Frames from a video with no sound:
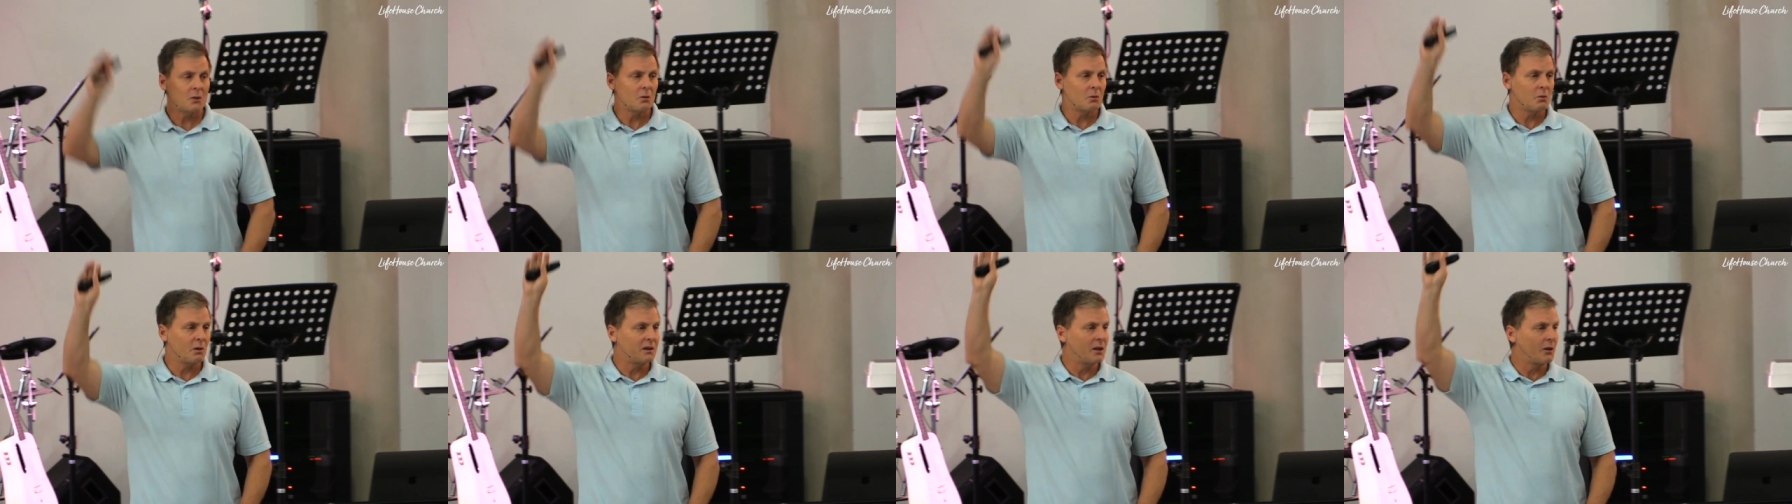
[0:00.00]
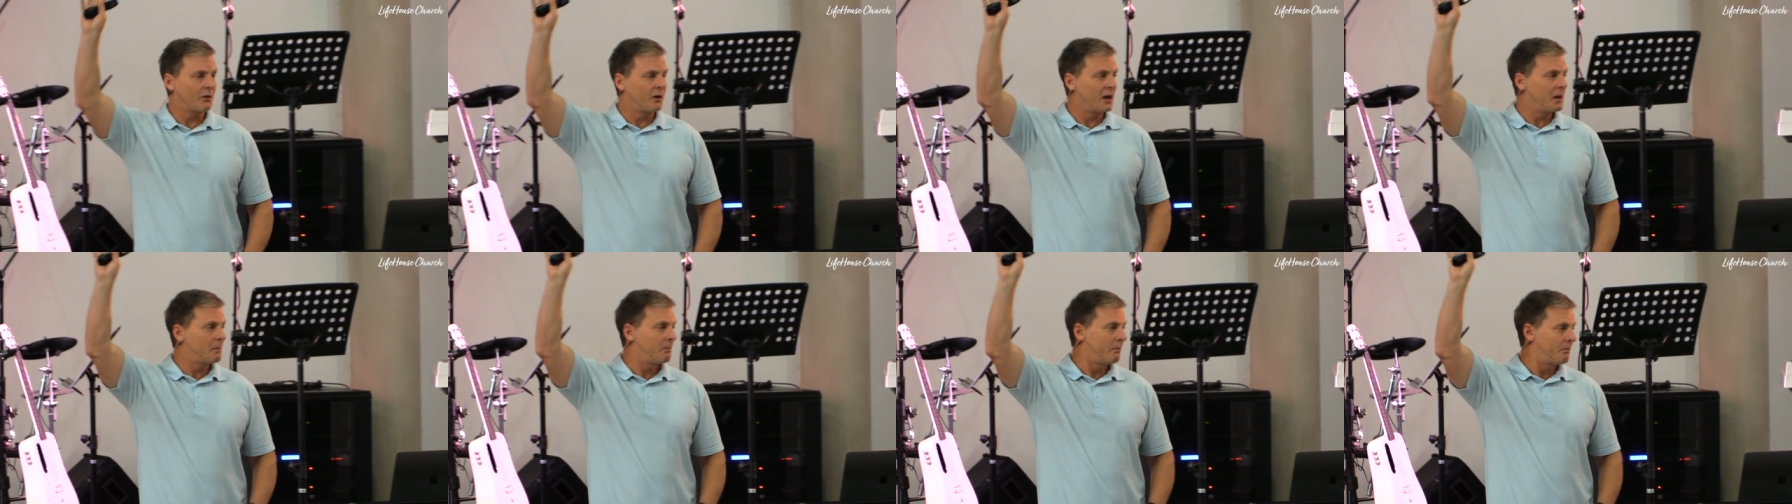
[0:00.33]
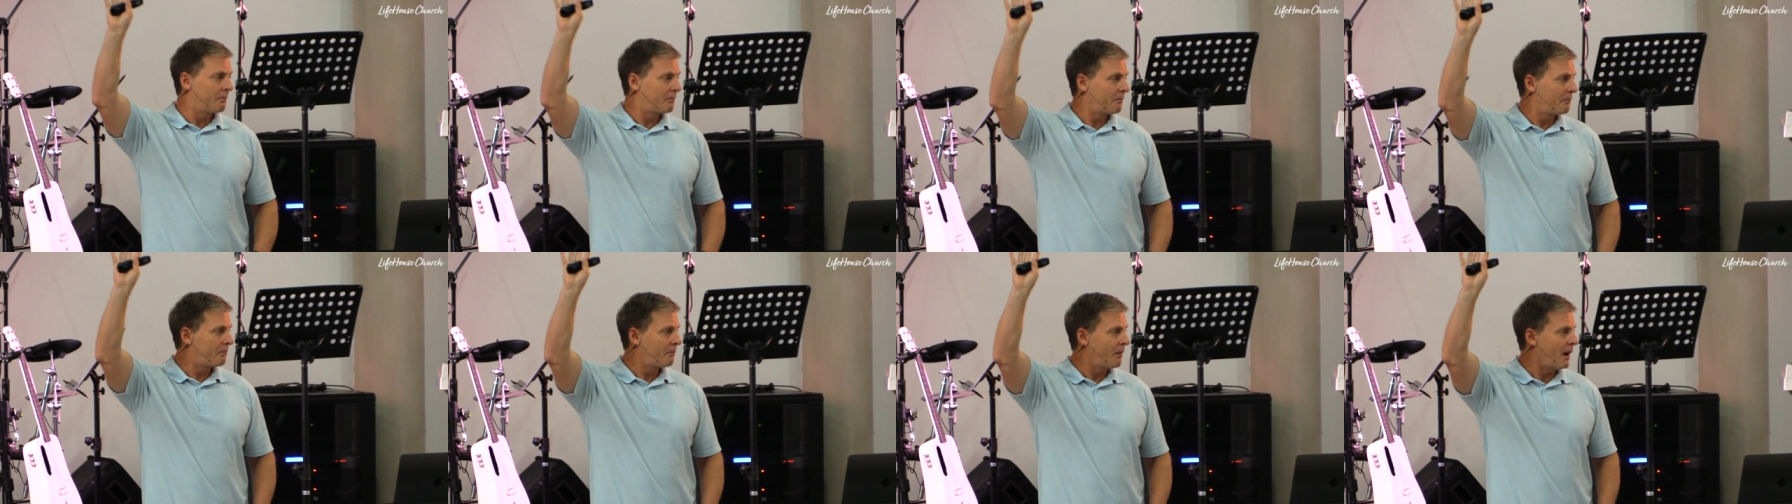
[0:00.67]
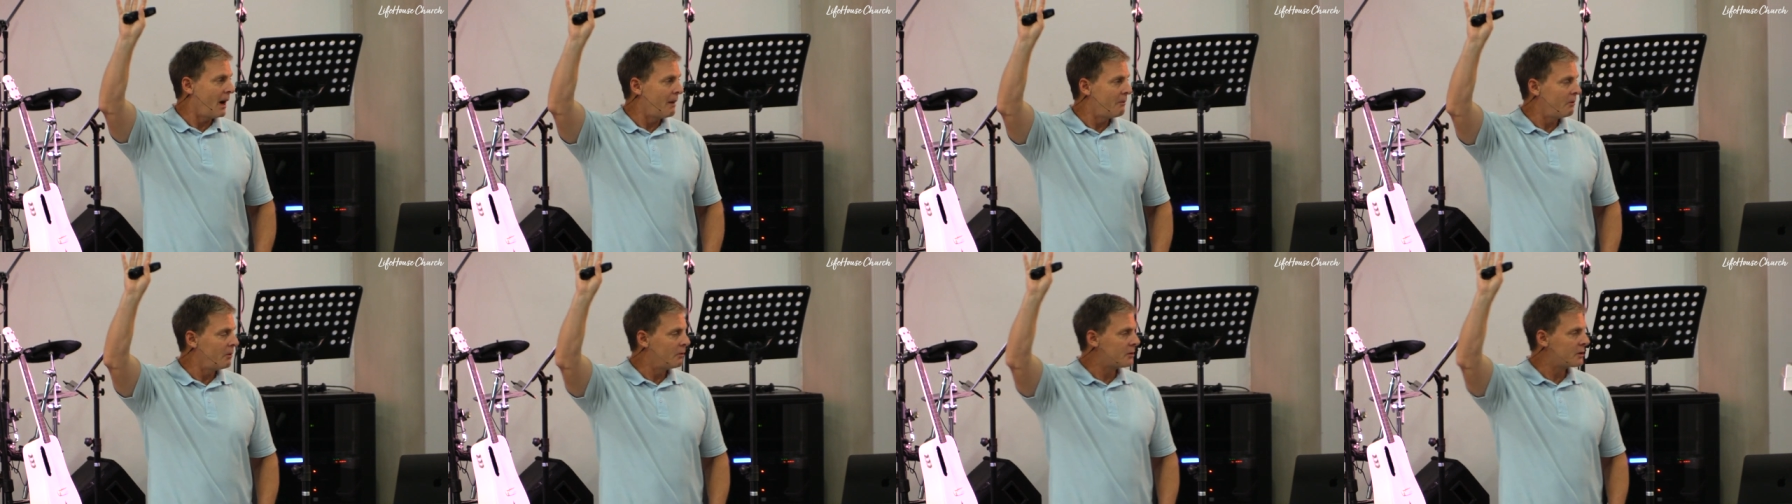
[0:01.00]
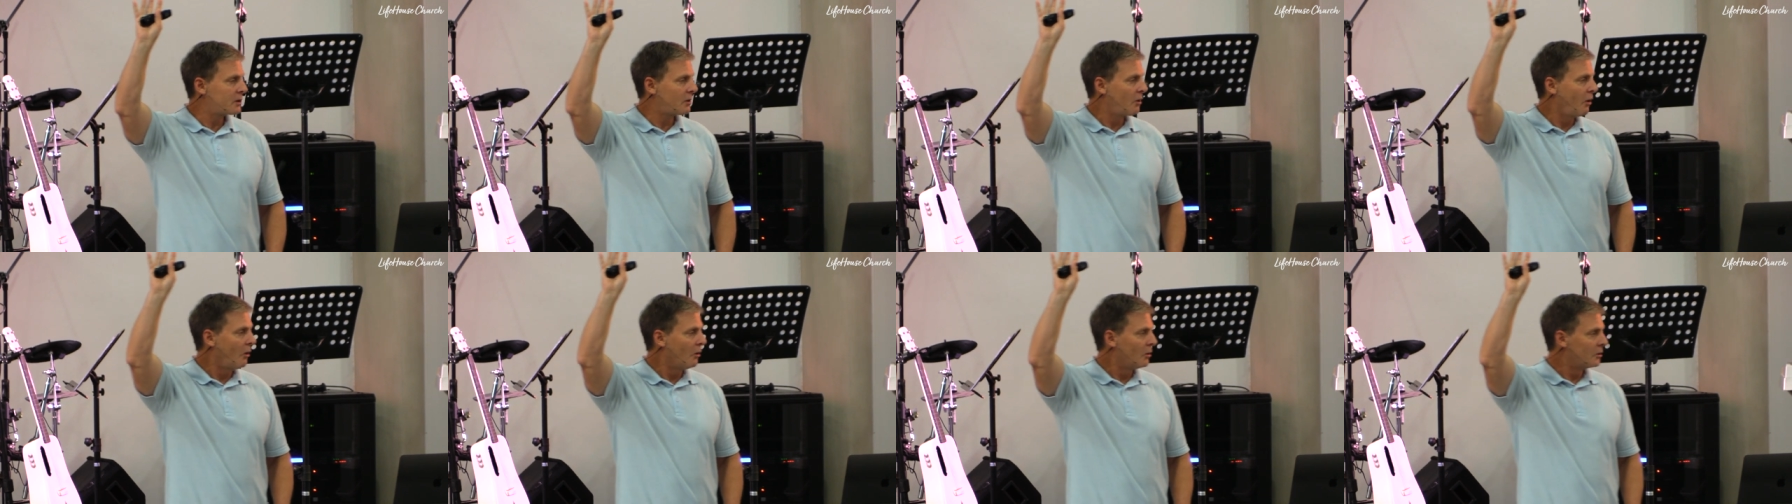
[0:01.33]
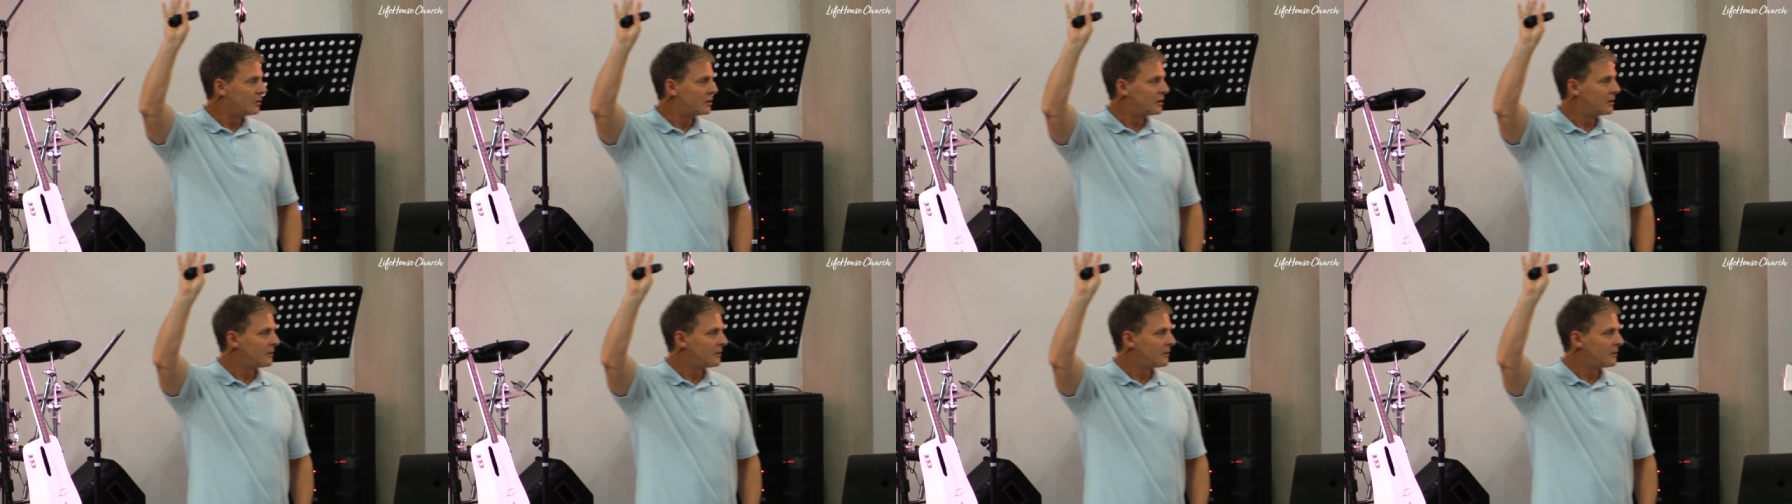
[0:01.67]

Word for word: what the Greek Bible was called?